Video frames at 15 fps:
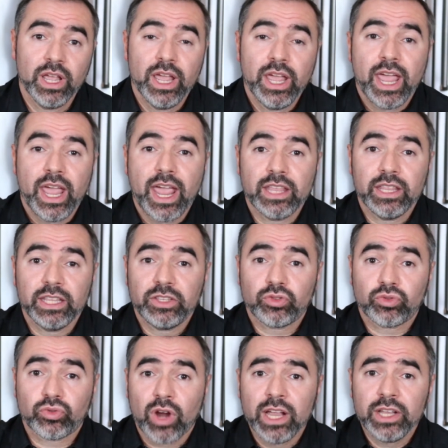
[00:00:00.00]
and it
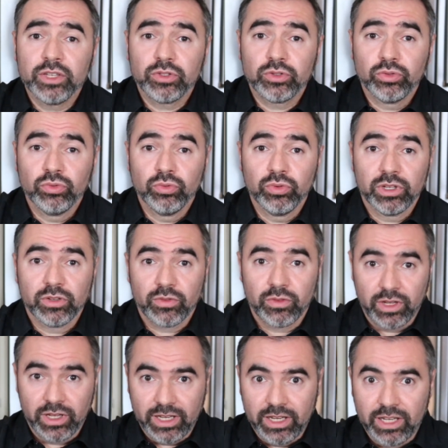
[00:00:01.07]
tries to
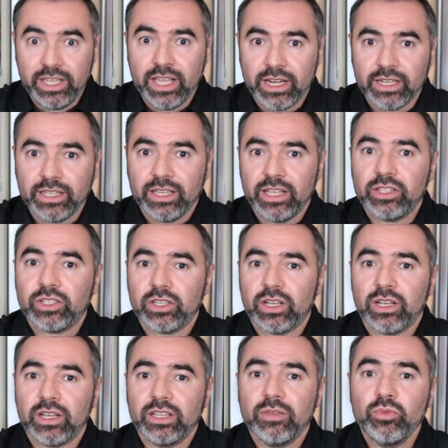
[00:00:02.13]
get
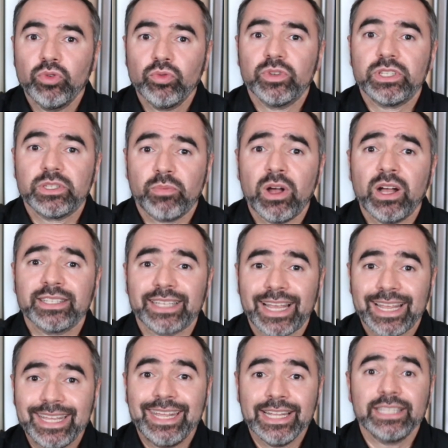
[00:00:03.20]
an immune response
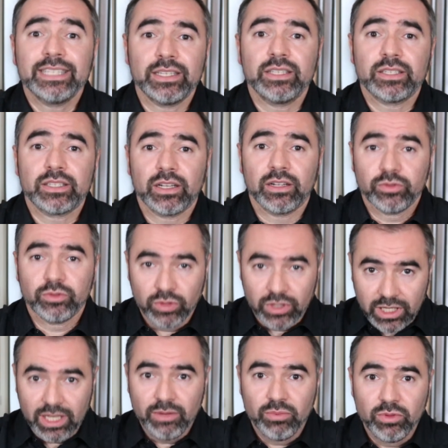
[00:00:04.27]
against itself to
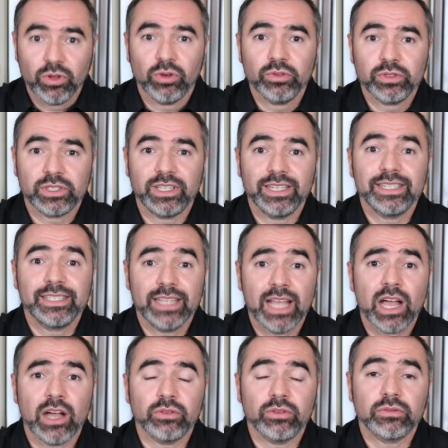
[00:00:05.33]
keep those things
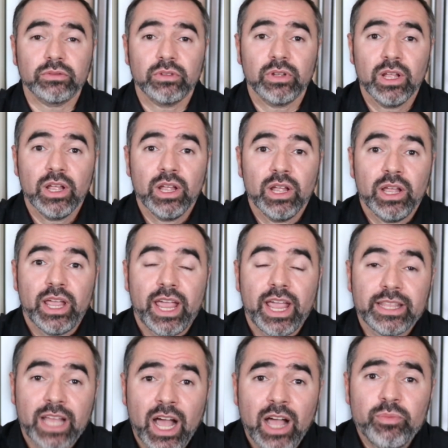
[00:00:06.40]
down.
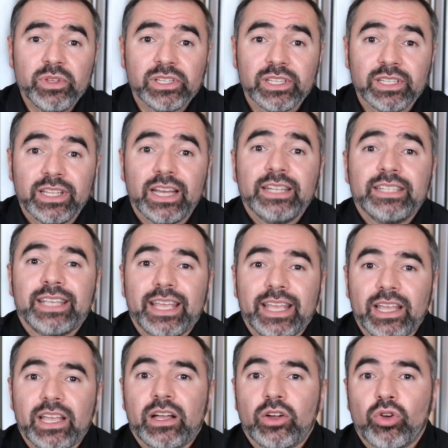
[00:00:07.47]
And obviously that is
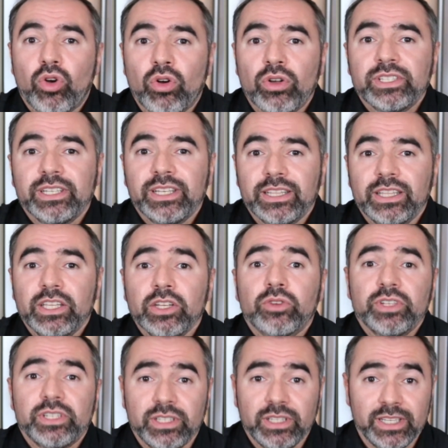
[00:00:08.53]
causing an
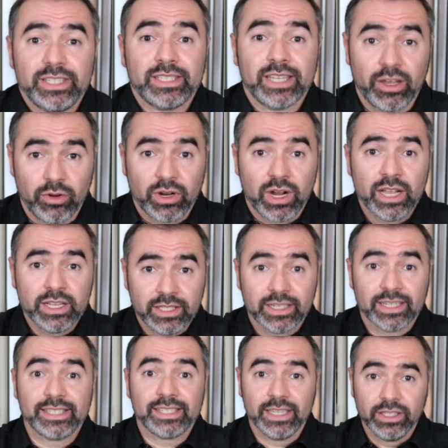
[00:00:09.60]
increase in these cytokines that are
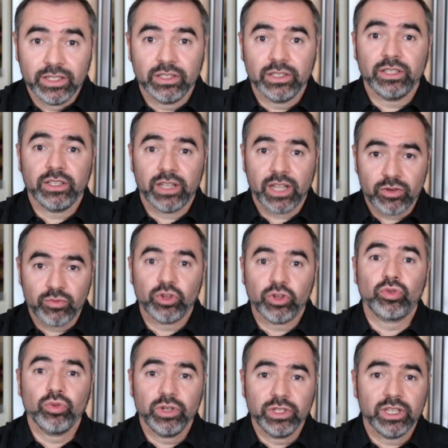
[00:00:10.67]
signaling and
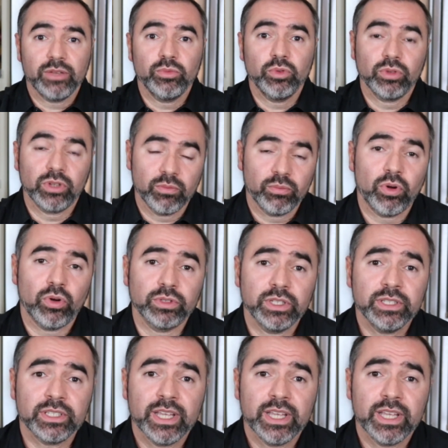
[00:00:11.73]
recruiting the immune components.